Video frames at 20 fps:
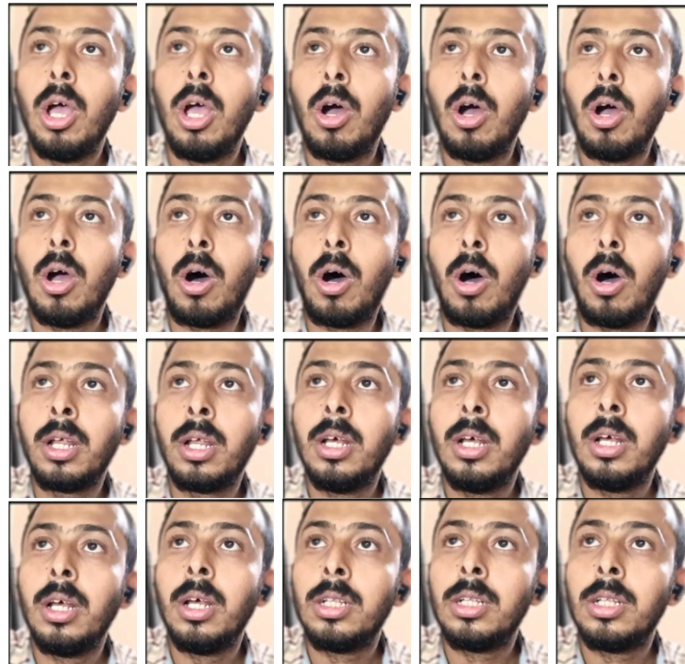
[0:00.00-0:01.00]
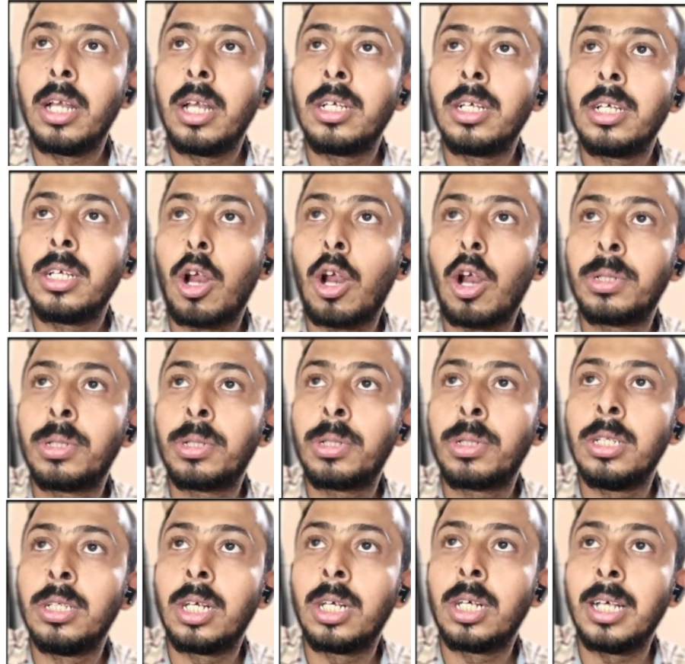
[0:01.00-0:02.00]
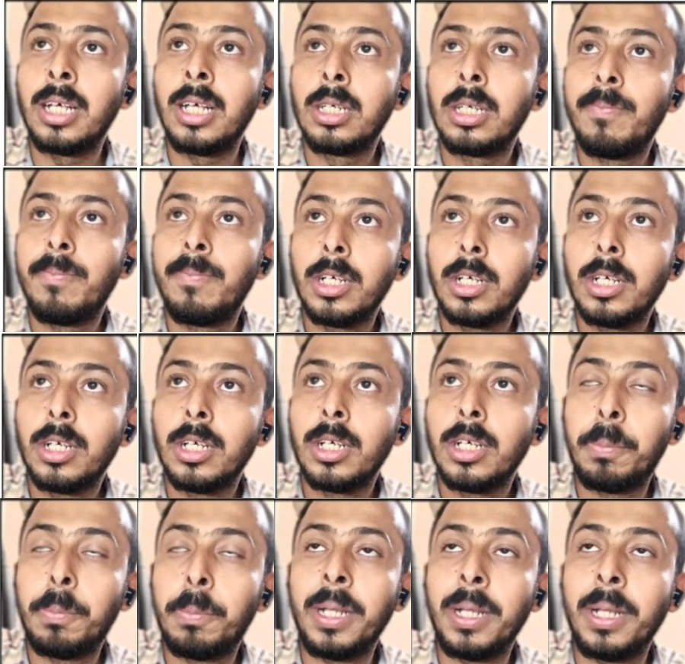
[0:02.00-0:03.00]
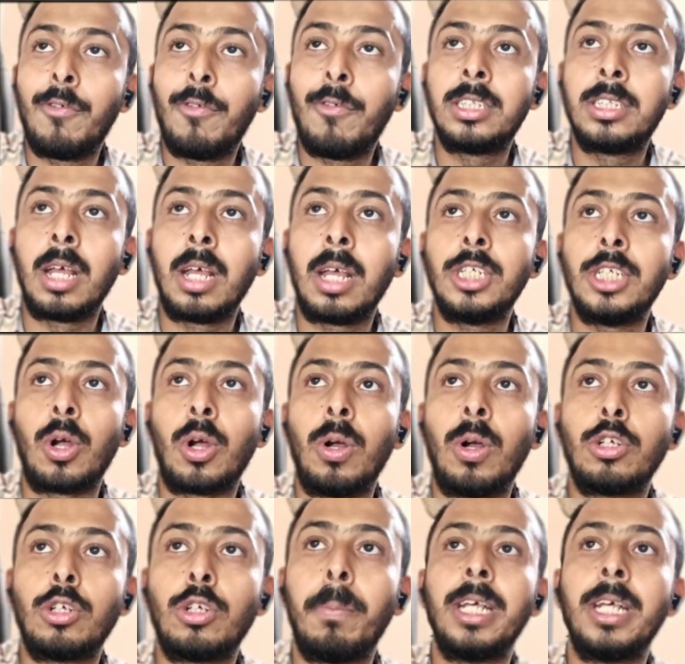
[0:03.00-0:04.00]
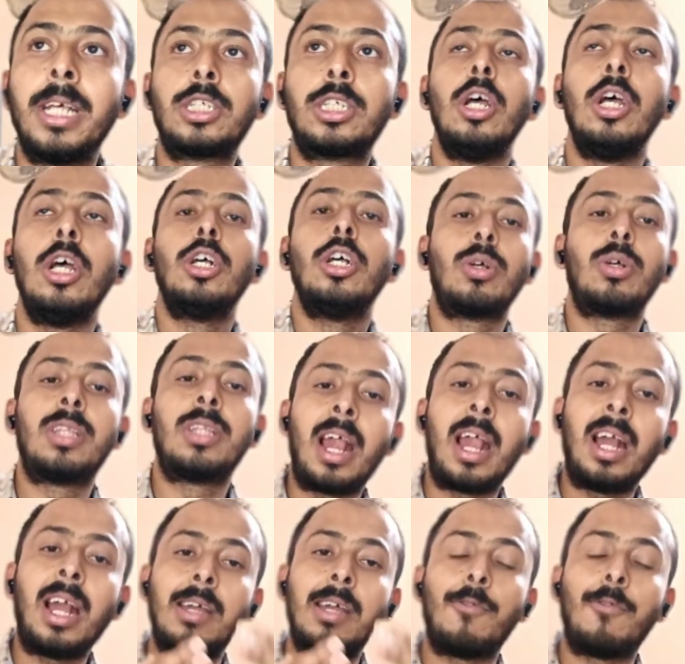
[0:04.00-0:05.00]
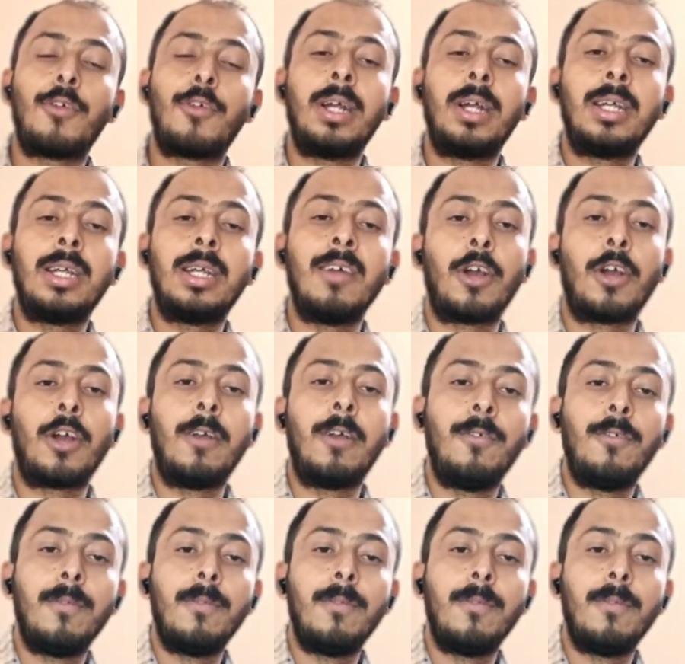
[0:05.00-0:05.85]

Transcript: Or there is other options such as specified service account. So there are different